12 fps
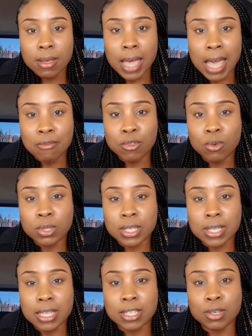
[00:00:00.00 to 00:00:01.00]
I've noticed
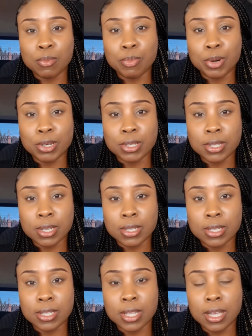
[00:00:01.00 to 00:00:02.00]
that some
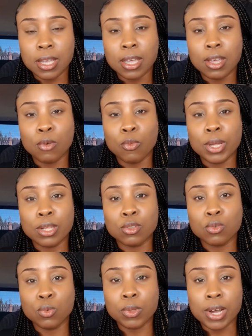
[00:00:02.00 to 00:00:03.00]
persons, they will
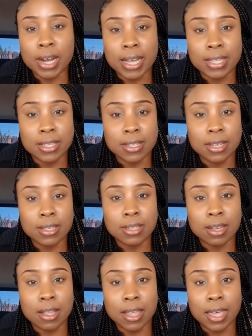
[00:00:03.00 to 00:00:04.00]
do their
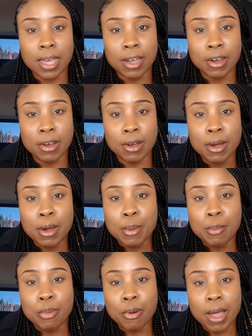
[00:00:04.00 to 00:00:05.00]
antenatal care
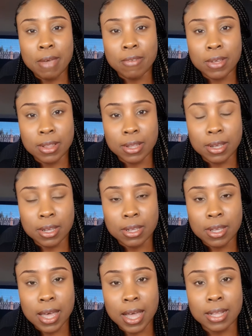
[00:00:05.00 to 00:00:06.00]
privately
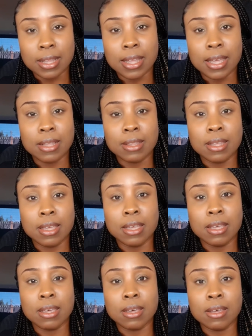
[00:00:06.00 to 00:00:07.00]
and then
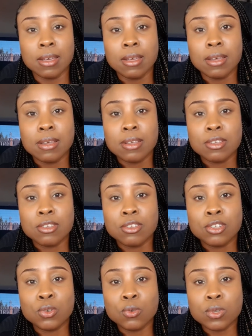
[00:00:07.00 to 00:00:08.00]
they
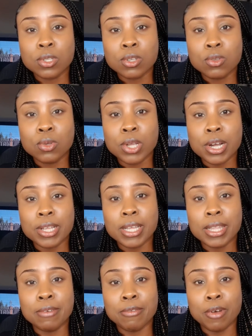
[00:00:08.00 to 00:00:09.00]
choose to do their
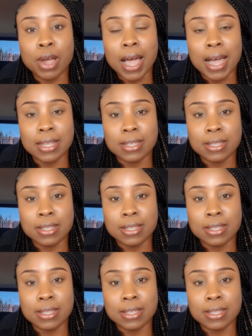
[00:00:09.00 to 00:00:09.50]
delivery at